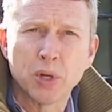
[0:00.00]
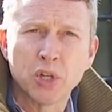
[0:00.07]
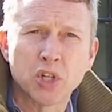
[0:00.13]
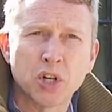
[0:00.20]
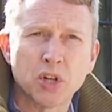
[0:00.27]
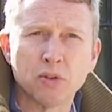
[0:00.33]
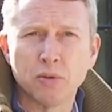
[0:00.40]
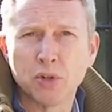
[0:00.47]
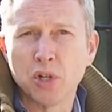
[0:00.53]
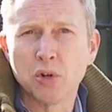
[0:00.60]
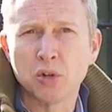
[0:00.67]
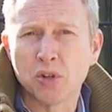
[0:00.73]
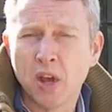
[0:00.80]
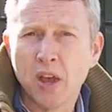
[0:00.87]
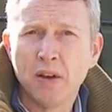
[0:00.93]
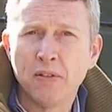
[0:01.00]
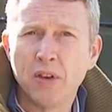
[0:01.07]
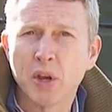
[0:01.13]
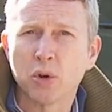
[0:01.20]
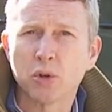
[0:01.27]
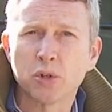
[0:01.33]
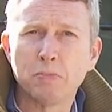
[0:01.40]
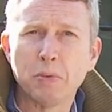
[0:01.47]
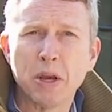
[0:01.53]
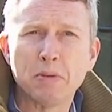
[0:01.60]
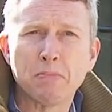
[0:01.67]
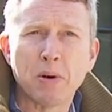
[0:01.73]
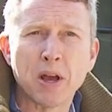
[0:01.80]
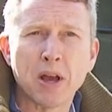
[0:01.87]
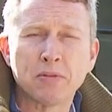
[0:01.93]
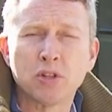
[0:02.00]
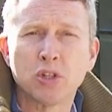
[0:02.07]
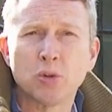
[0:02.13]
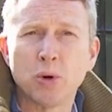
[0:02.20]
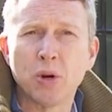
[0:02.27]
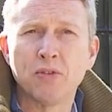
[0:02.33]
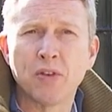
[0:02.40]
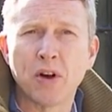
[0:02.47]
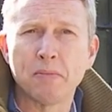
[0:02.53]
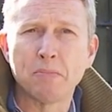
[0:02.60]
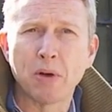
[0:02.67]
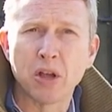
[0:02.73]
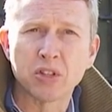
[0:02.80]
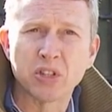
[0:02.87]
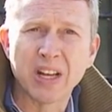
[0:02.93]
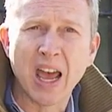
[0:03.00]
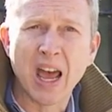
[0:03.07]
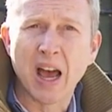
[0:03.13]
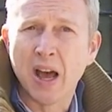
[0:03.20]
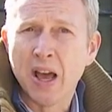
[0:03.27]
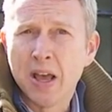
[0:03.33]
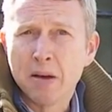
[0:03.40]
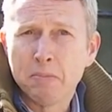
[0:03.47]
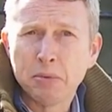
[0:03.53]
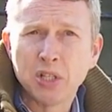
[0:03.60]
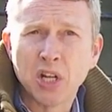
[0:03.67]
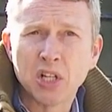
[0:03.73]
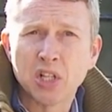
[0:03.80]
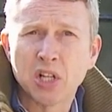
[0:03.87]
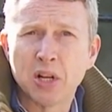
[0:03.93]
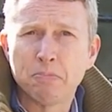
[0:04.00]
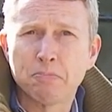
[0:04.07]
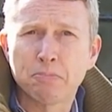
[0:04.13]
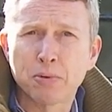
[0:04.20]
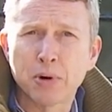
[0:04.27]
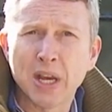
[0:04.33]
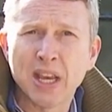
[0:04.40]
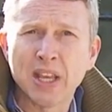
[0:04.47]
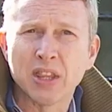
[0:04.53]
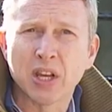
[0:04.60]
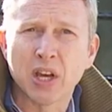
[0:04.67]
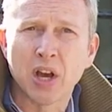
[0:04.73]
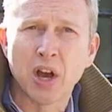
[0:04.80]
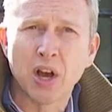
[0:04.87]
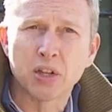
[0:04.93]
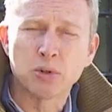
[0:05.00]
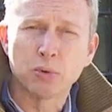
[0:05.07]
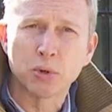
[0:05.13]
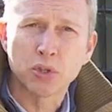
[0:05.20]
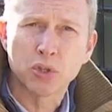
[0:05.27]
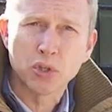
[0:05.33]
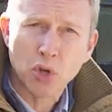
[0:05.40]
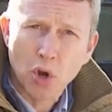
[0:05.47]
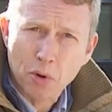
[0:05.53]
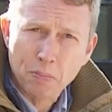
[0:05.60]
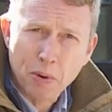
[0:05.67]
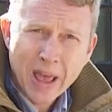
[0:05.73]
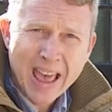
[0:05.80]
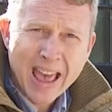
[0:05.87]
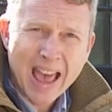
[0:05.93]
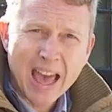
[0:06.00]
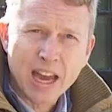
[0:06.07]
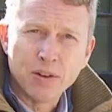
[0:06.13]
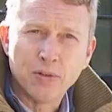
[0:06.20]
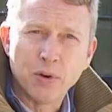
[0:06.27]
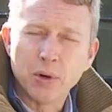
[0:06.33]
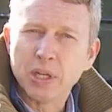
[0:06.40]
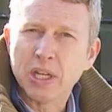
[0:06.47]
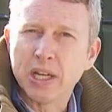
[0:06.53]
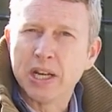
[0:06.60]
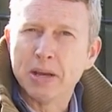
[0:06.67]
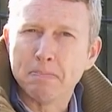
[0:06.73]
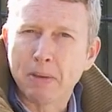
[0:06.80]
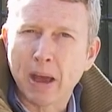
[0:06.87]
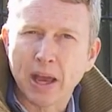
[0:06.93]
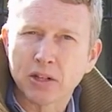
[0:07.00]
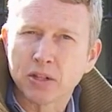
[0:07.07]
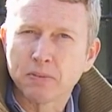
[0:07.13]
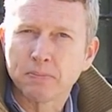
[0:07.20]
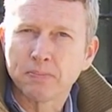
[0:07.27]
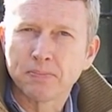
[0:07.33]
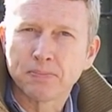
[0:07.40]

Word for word: which can reduce vehicle speed by up to 25 miles an hour, potentially bringing the car to a stop and avoiding an impact.